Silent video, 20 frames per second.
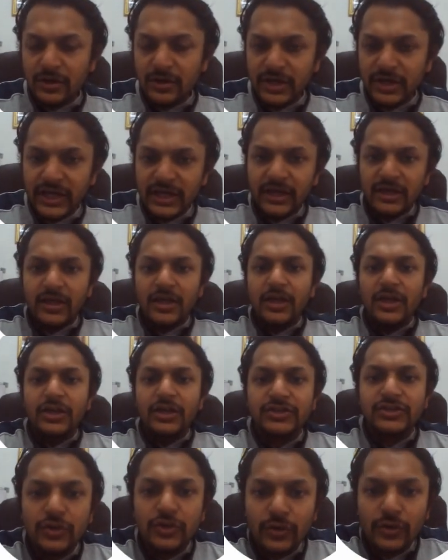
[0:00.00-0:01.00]
Okay,
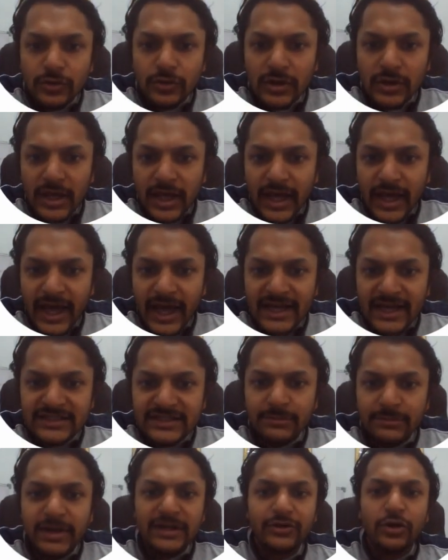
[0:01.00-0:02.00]
so as
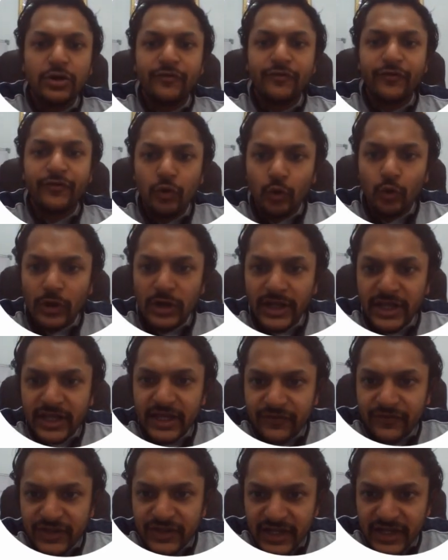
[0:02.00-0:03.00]
a matter of rule,
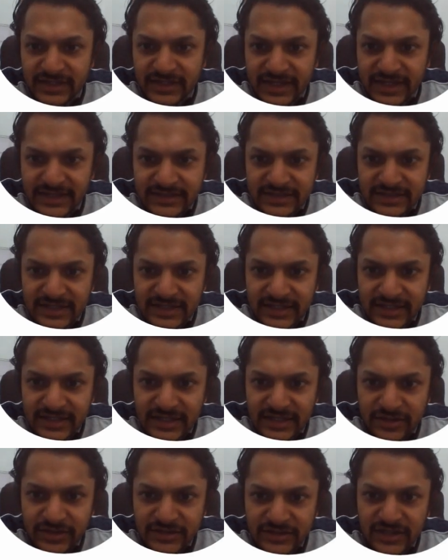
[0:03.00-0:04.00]
if the intensity
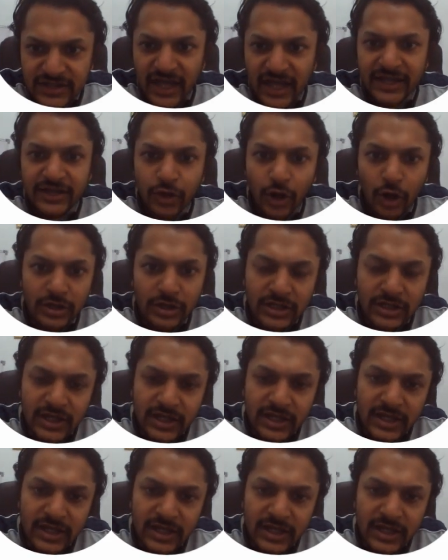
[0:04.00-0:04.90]
here is I naught,